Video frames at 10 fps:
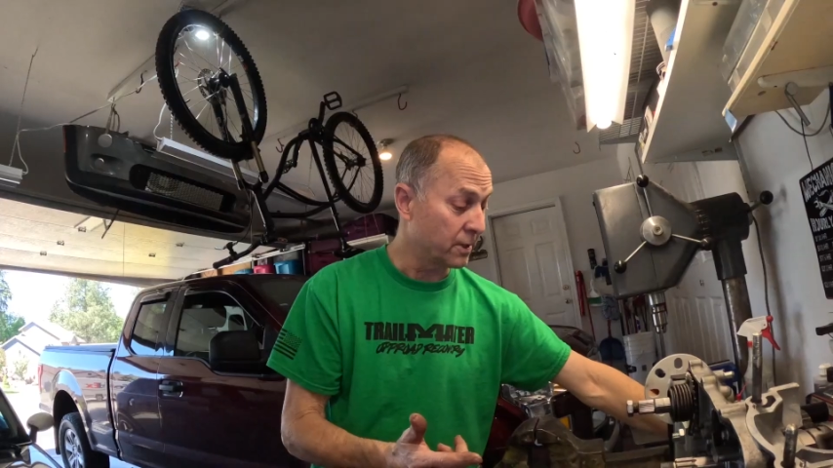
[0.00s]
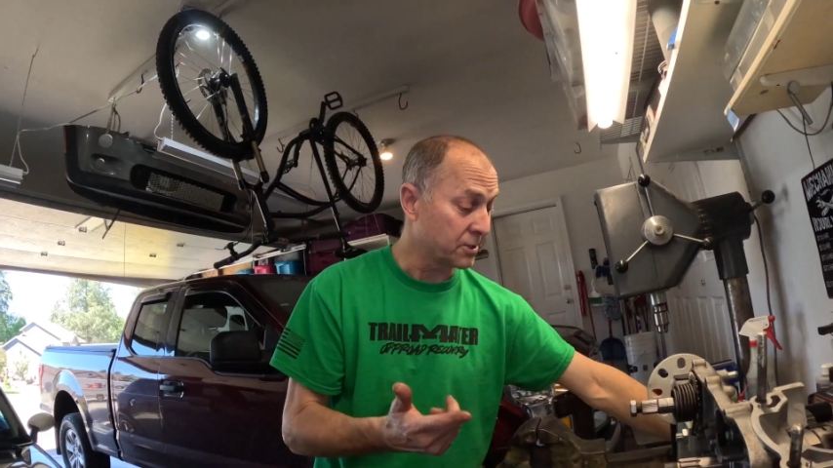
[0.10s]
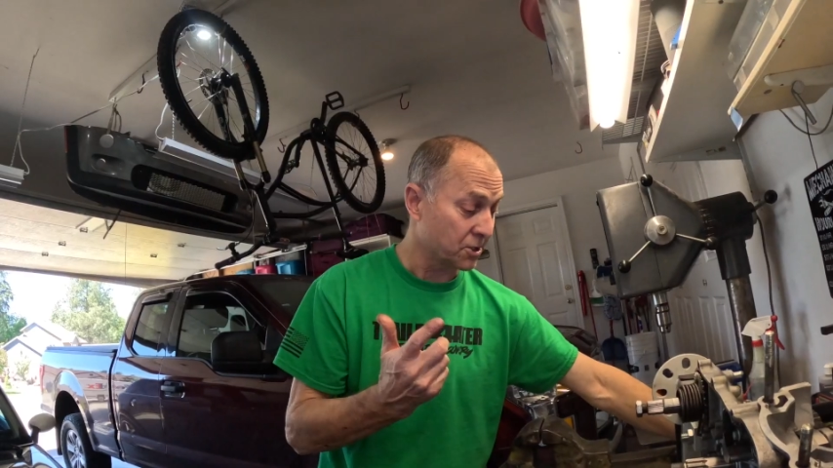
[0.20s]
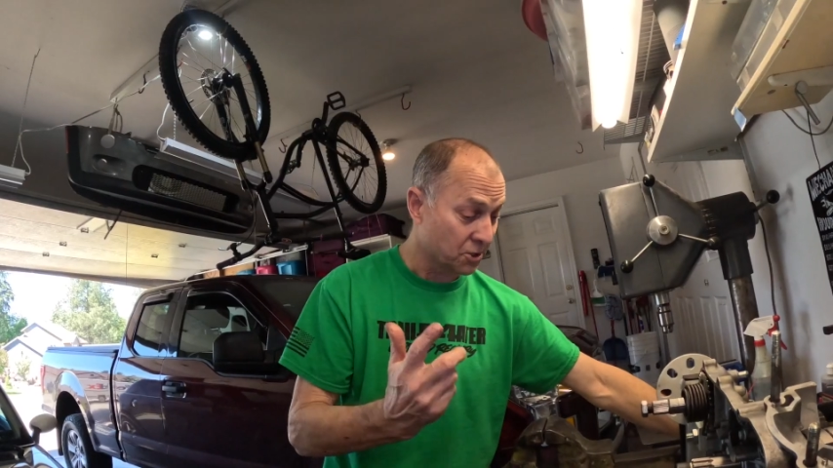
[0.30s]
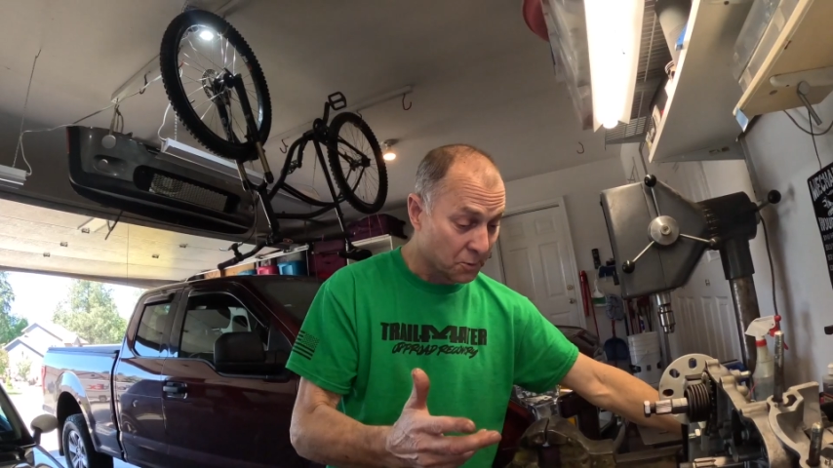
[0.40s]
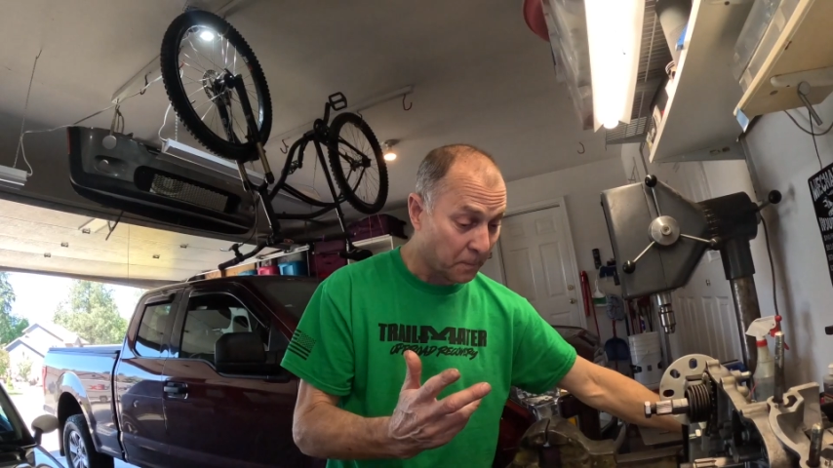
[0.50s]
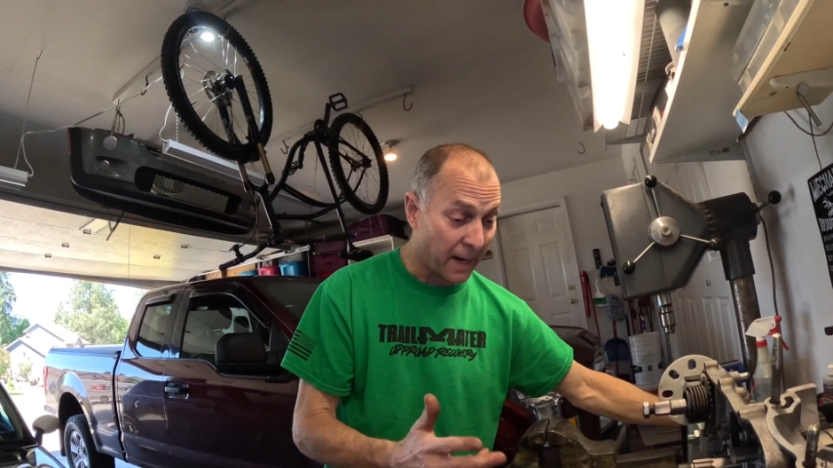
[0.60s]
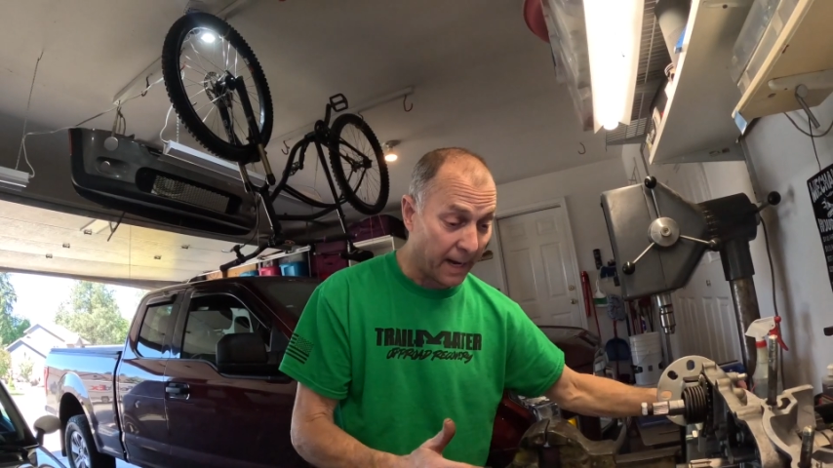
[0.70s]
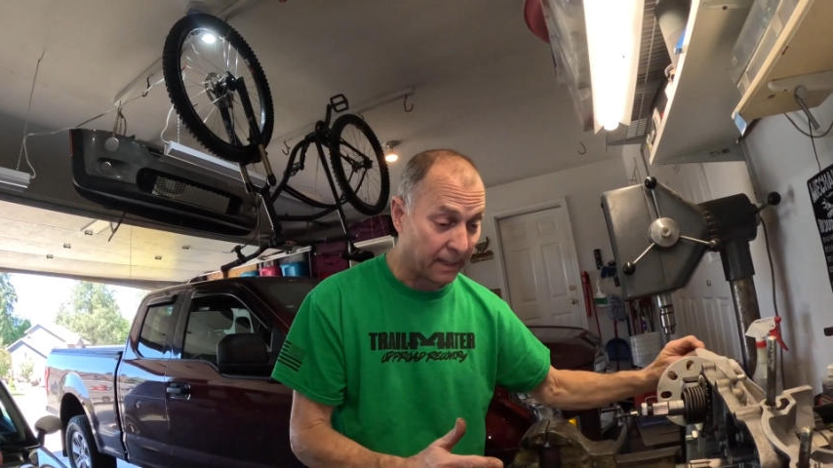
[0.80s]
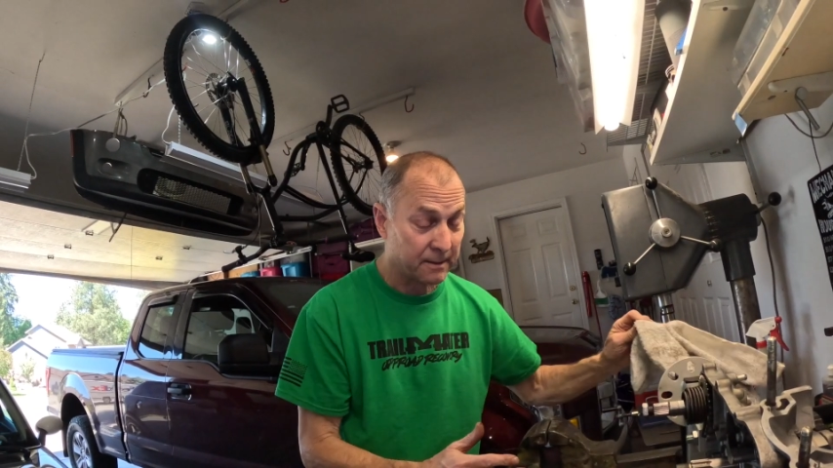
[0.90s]
I
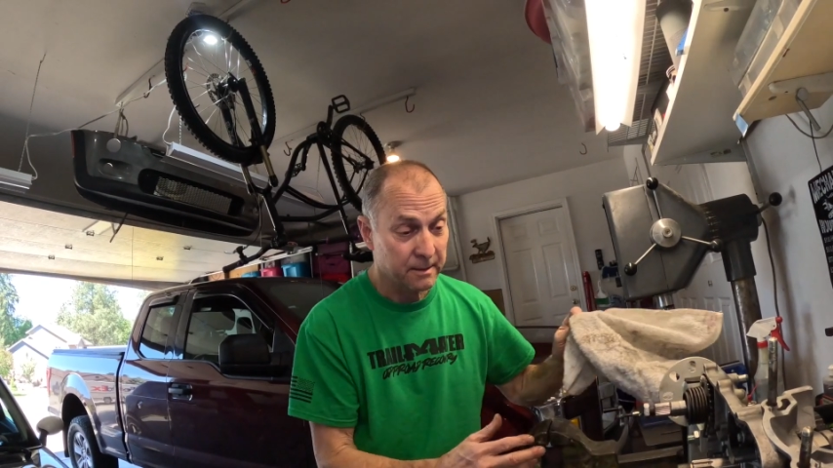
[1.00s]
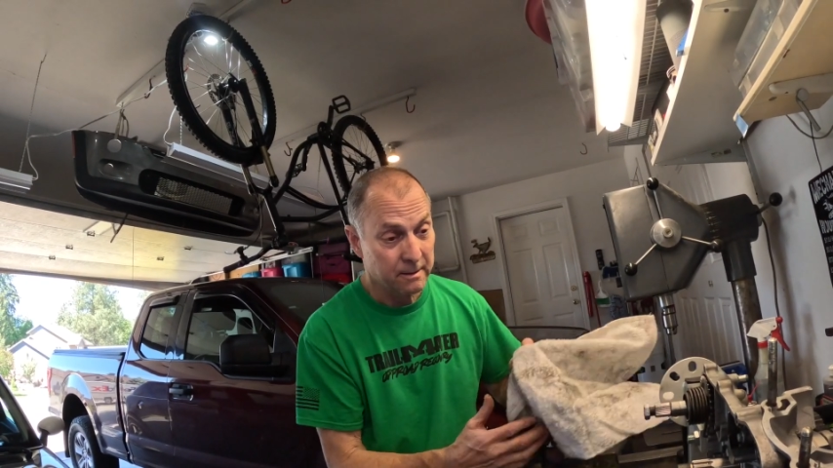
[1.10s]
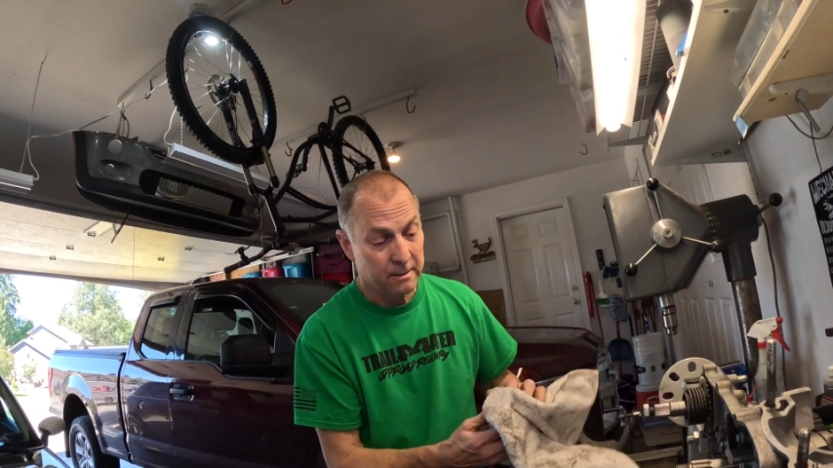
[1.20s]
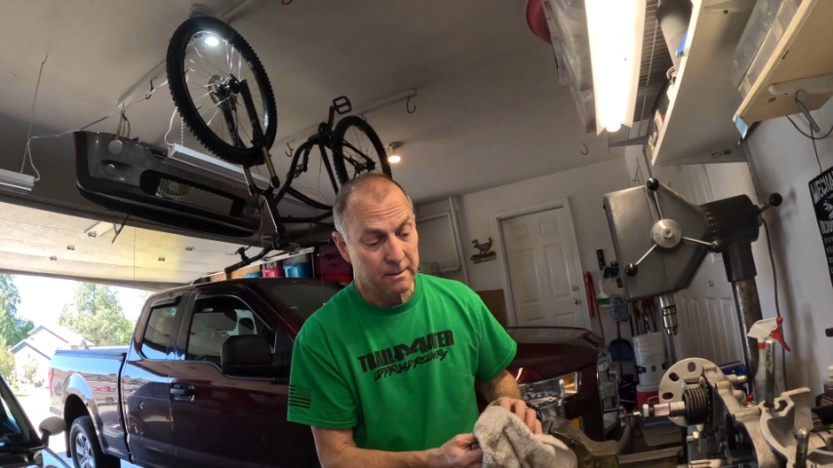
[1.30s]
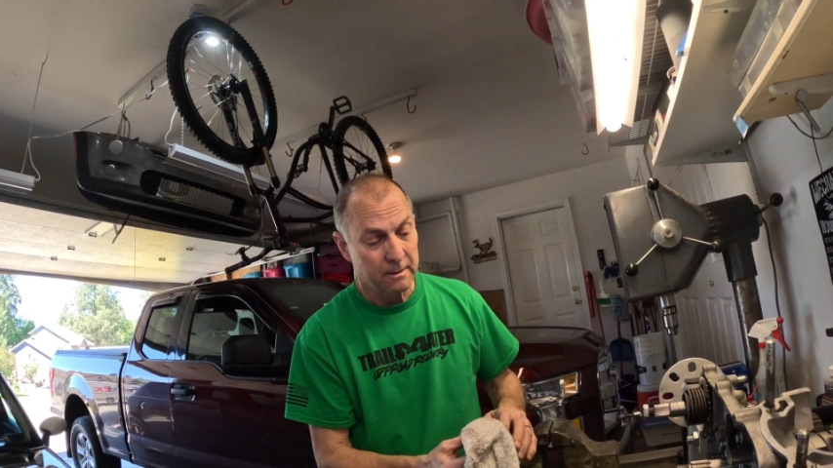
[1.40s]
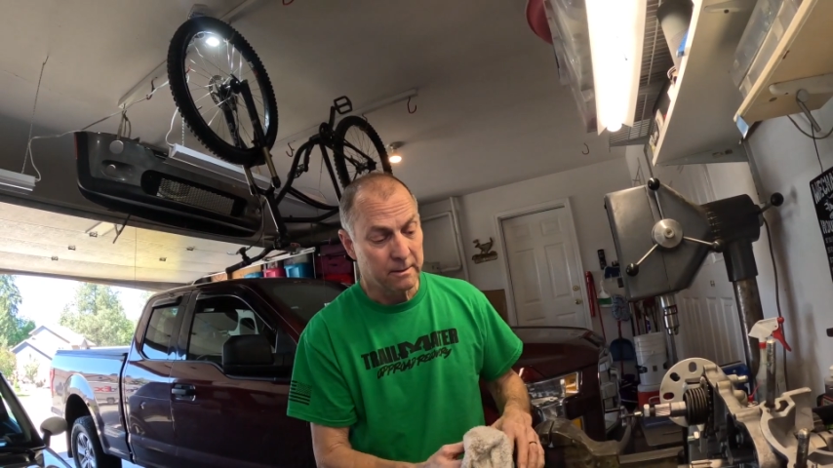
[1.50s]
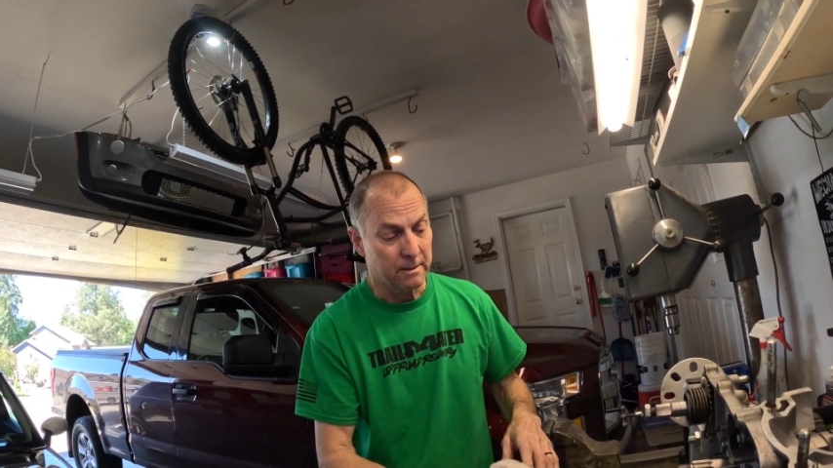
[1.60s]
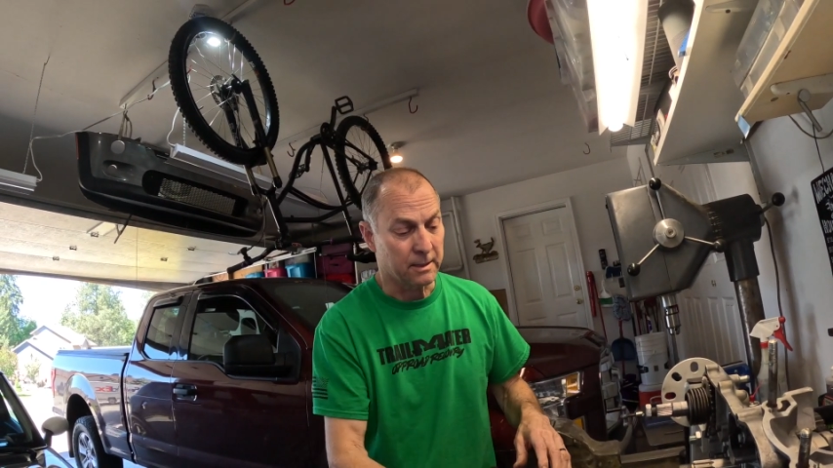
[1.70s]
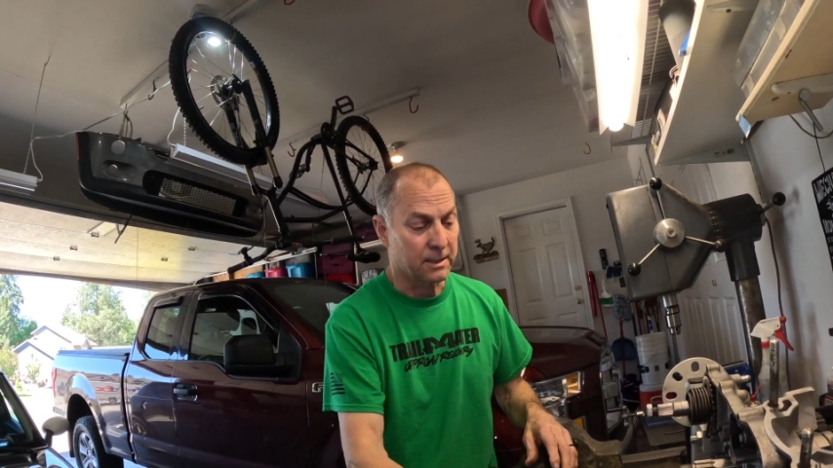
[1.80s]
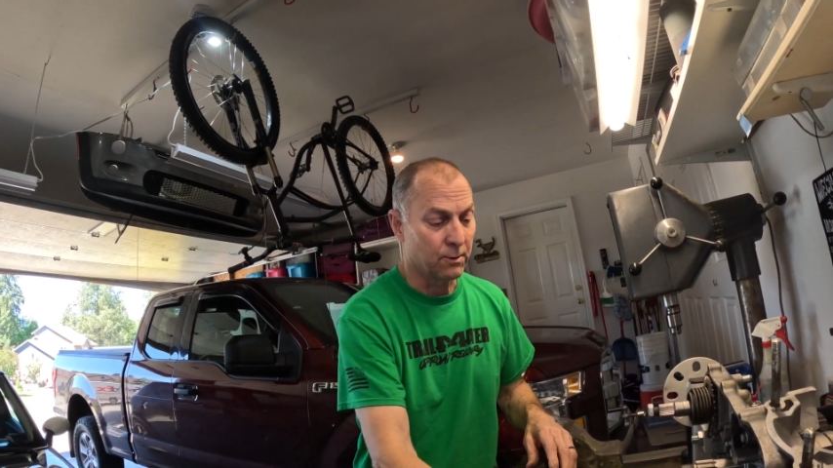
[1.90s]
suspect
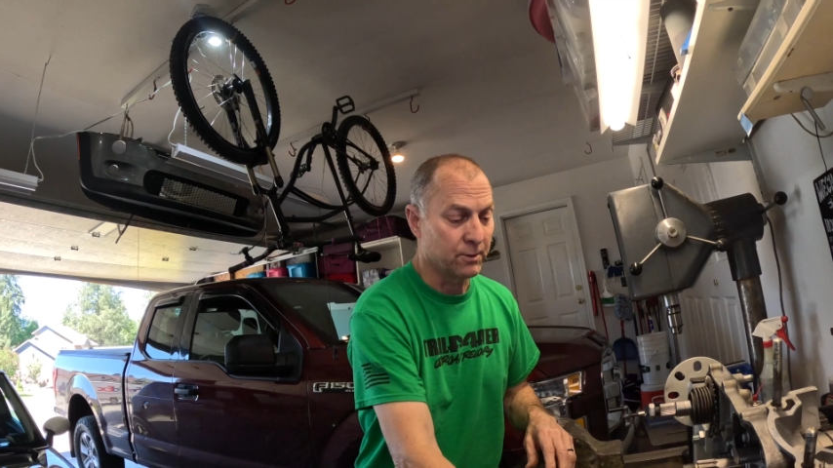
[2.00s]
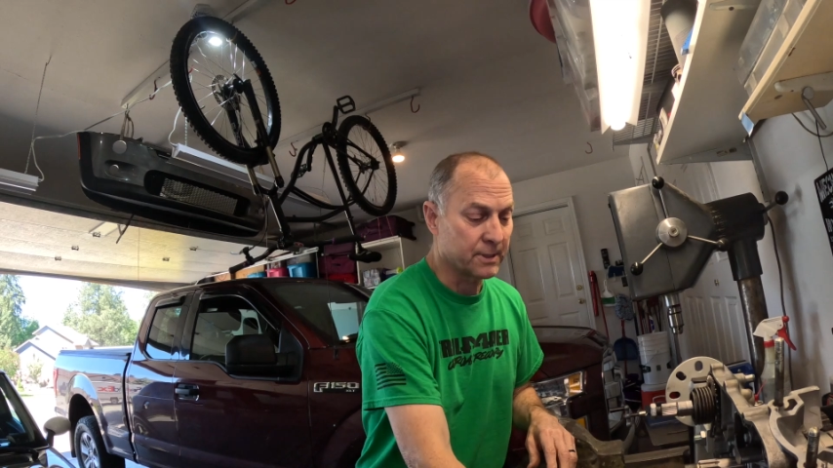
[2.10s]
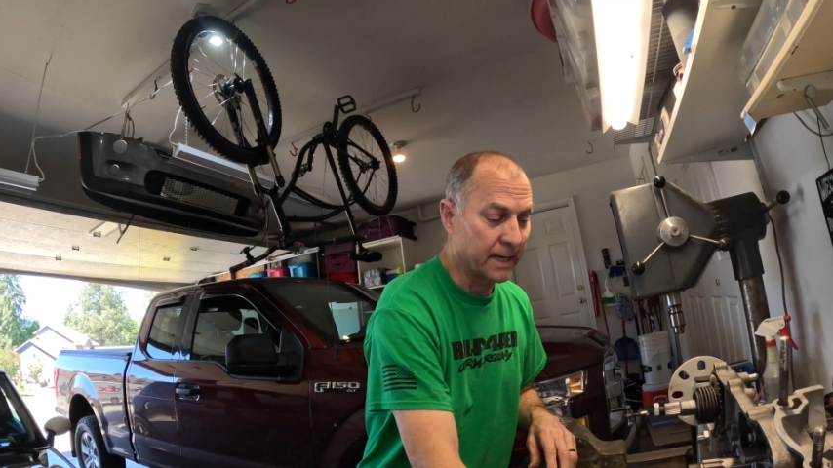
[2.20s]
that there was